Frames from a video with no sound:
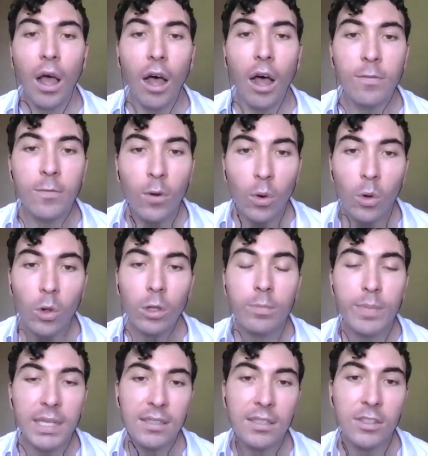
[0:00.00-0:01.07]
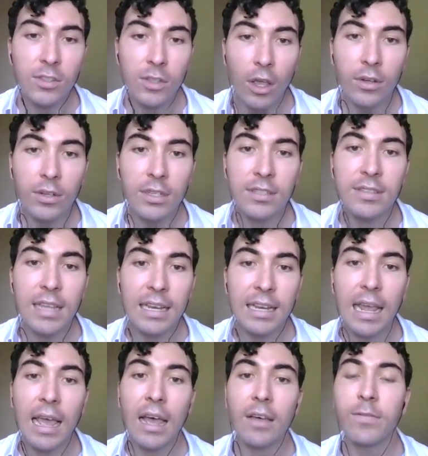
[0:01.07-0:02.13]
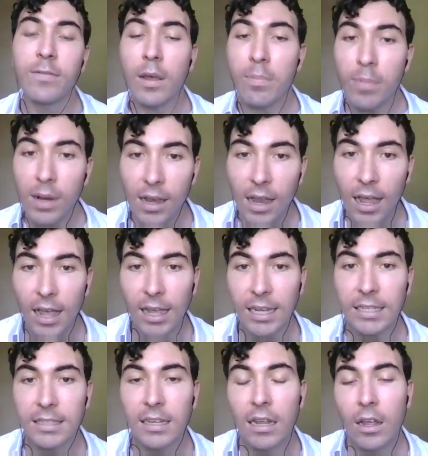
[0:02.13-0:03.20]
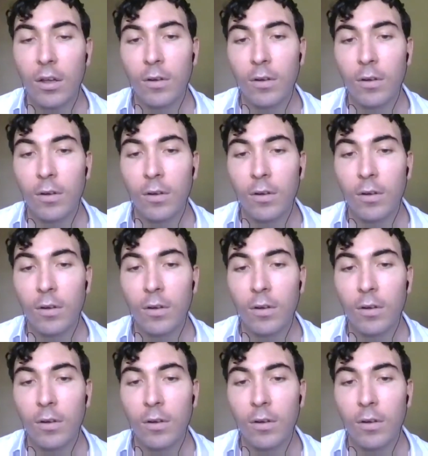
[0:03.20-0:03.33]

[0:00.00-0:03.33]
of all business owners that have applied